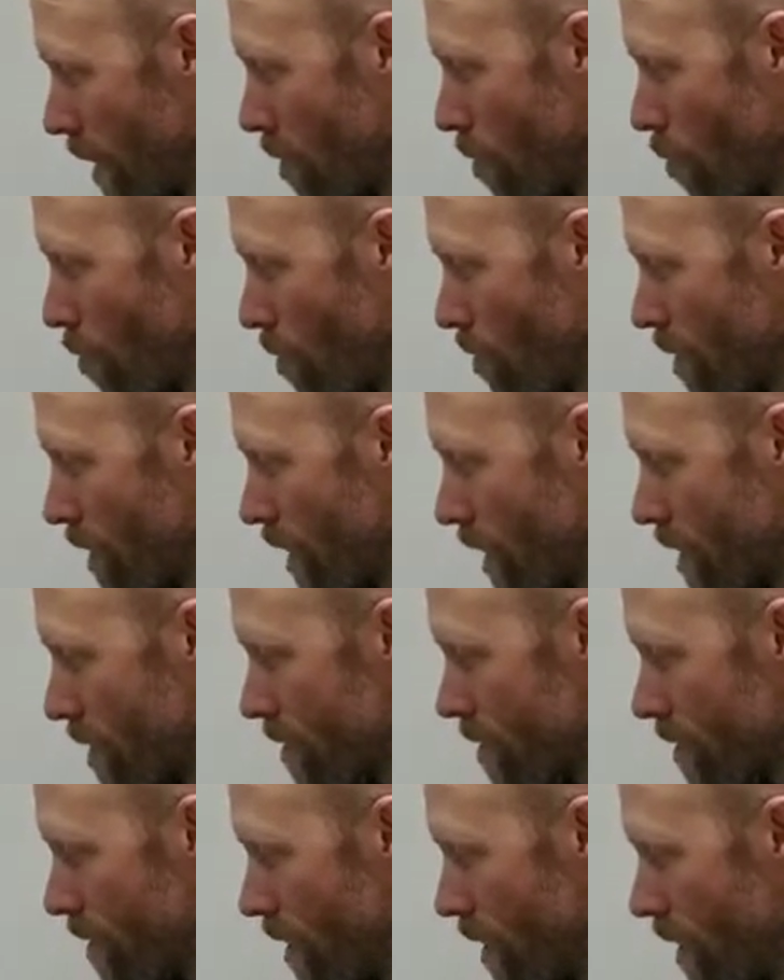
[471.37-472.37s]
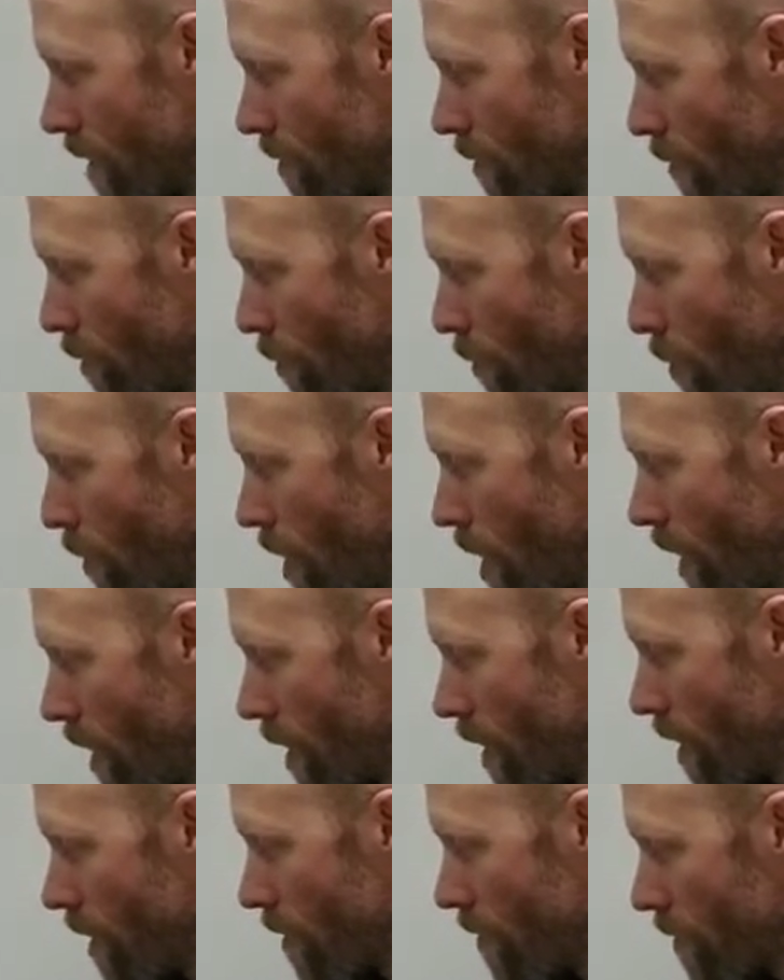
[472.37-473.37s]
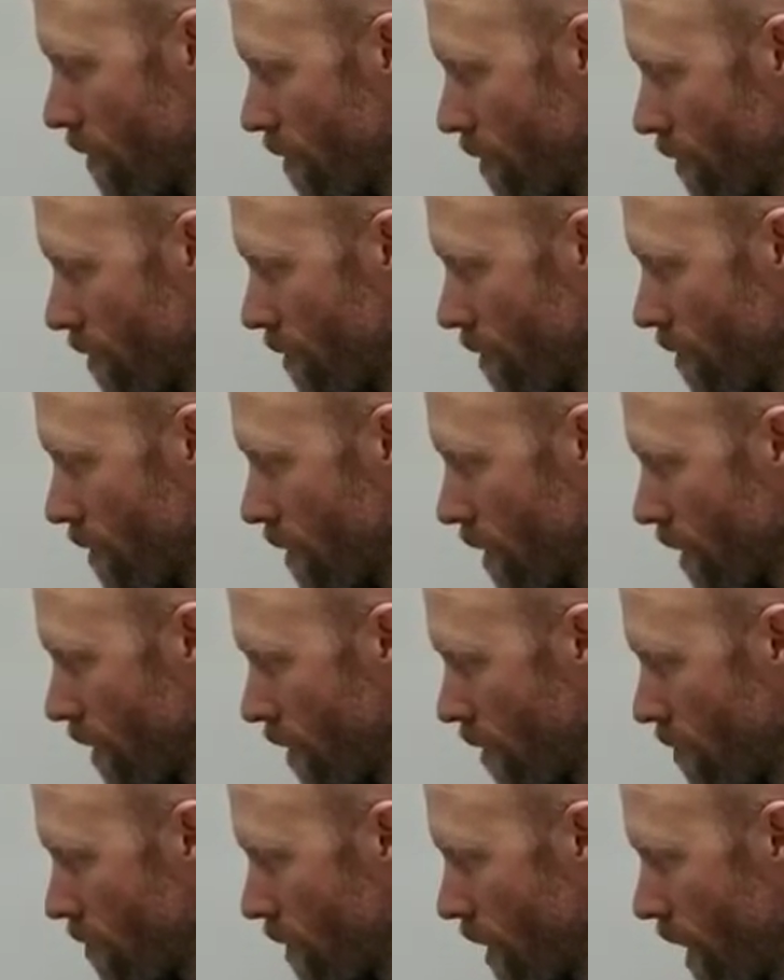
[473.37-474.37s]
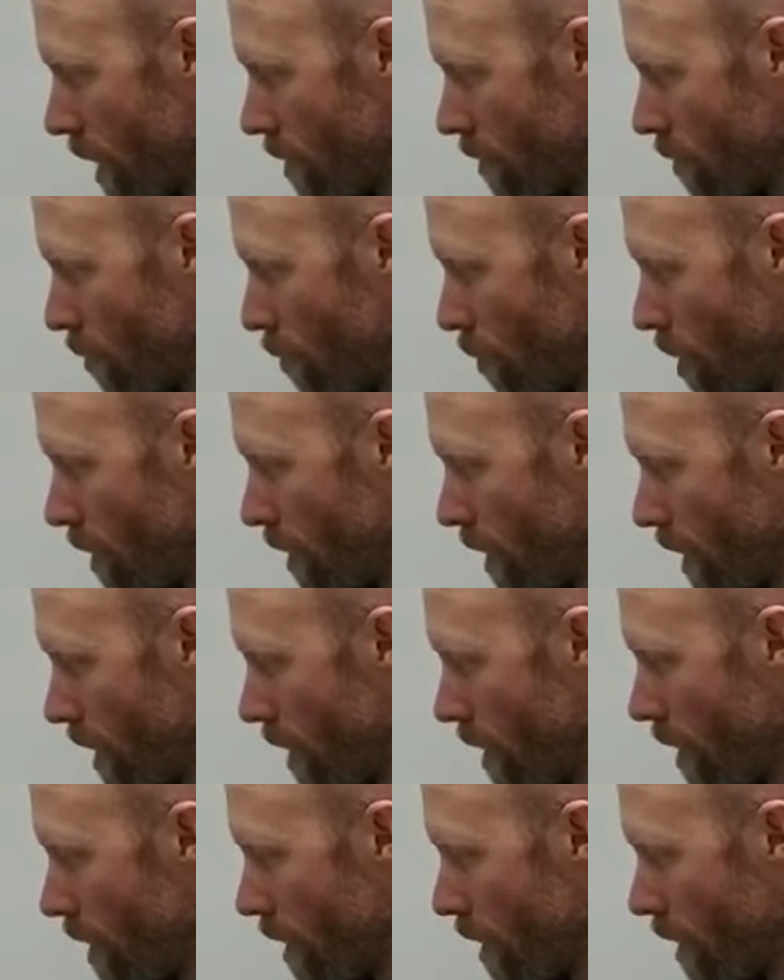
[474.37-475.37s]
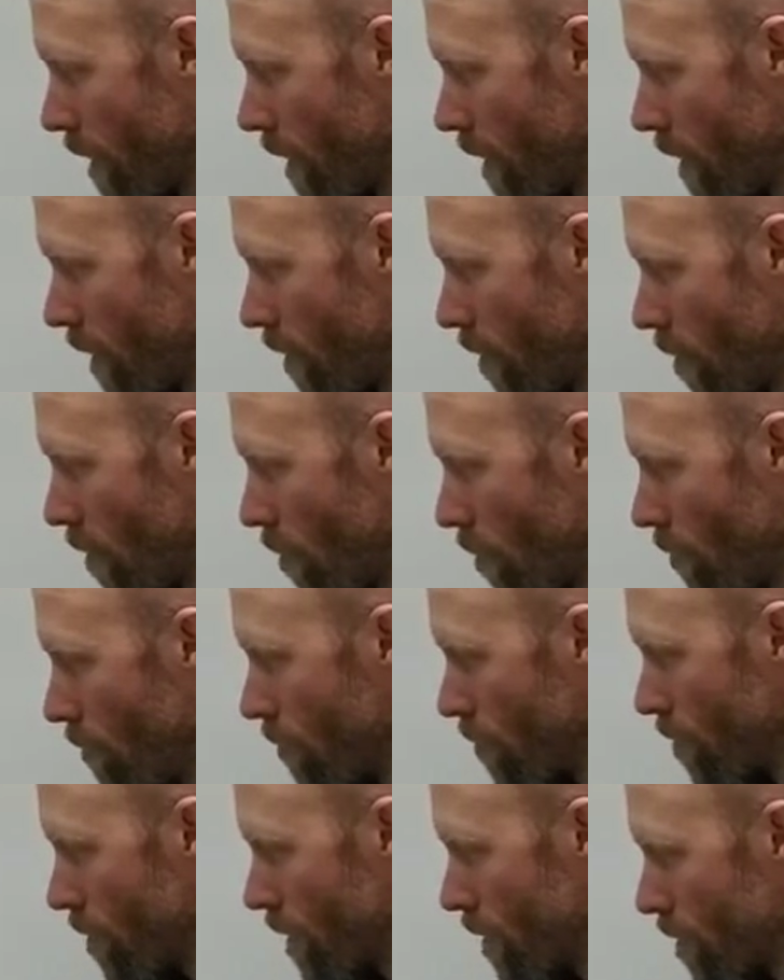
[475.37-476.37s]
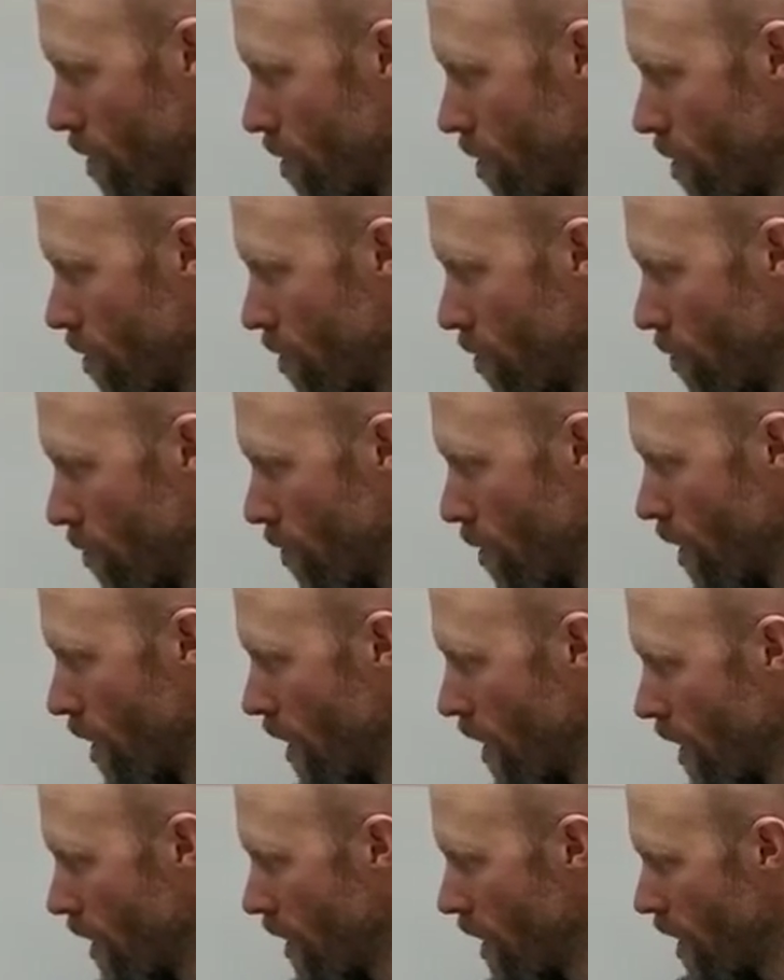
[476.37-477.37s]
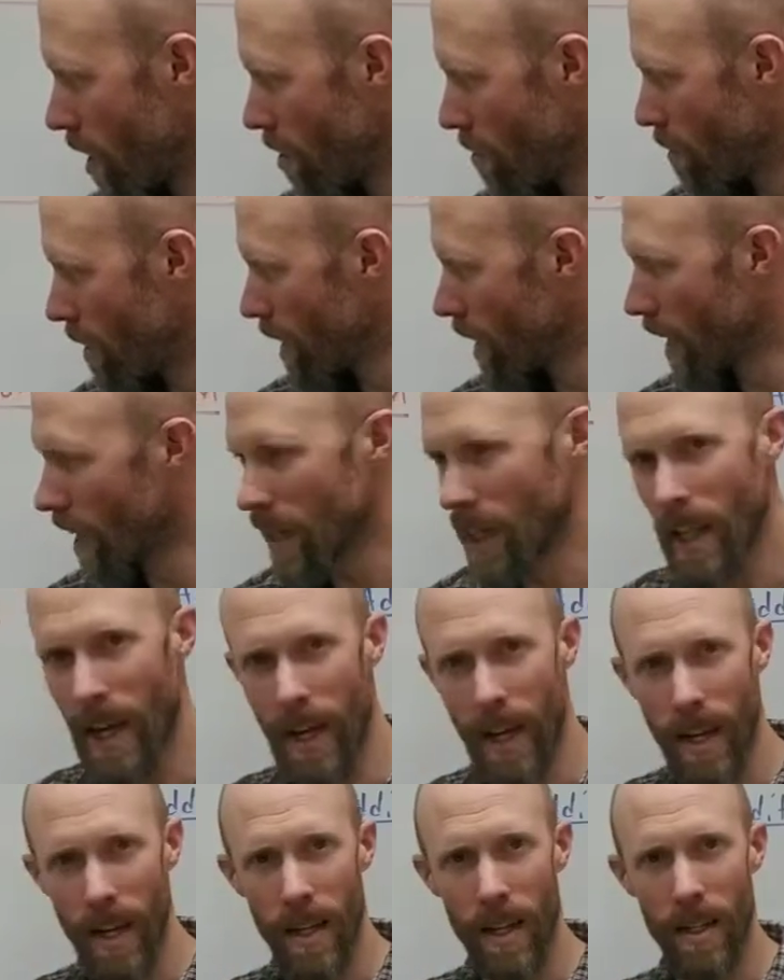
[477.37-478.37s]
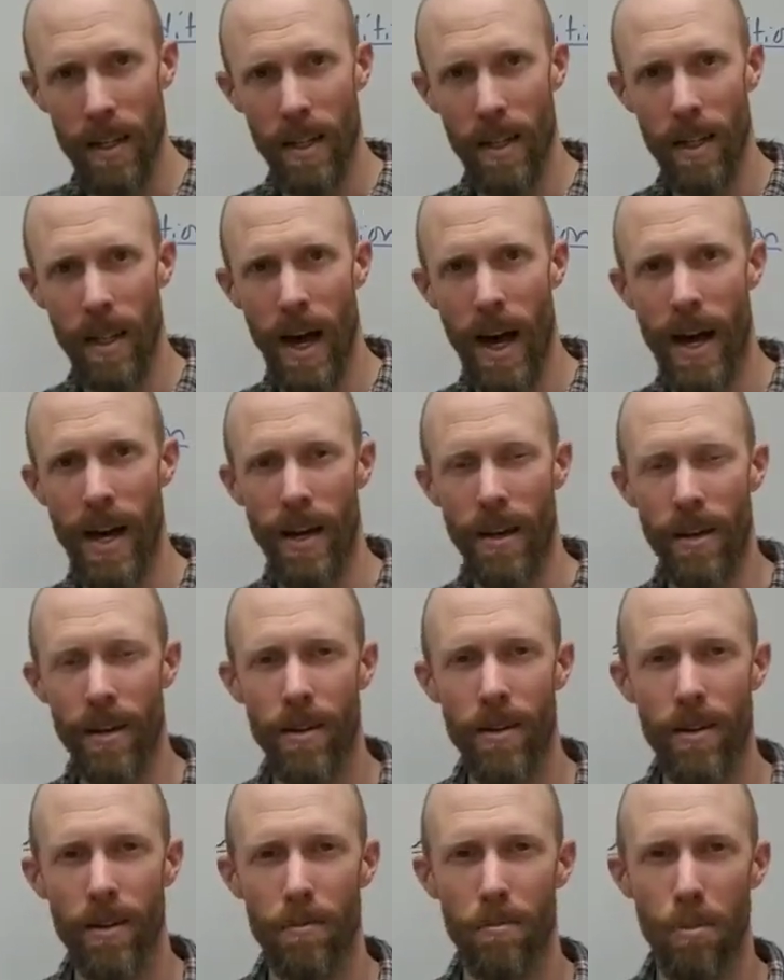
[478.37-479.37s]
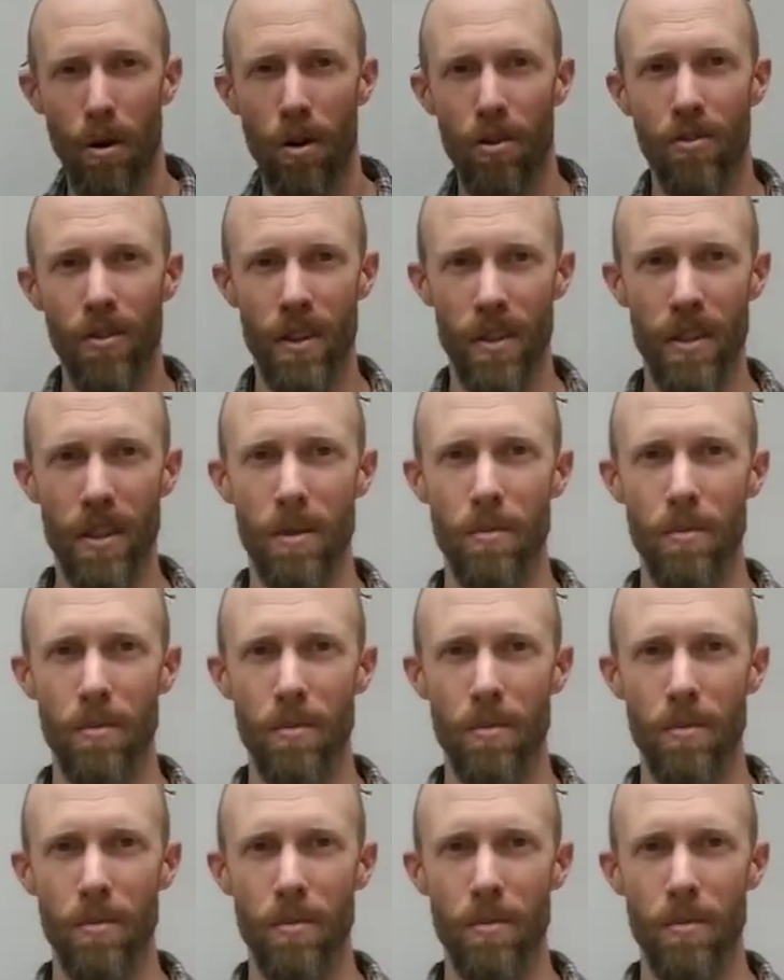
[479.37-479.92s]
coordinates of 1. You kind of go down to 1 there and over to 2. Now it might not lie perfectly